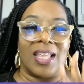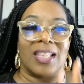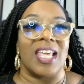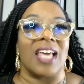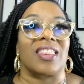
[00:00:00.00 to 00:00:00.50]

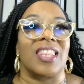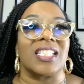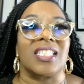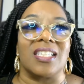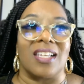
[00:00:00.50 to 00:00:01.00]

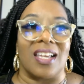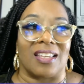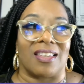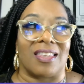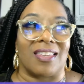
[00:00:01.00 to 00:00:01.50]

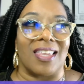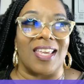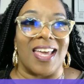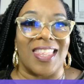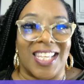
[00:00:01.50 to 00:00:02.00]

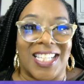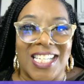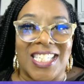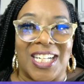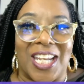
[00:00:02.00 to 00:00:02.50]

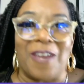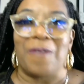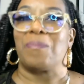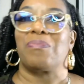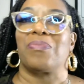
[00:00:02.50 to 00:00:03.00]
ethicity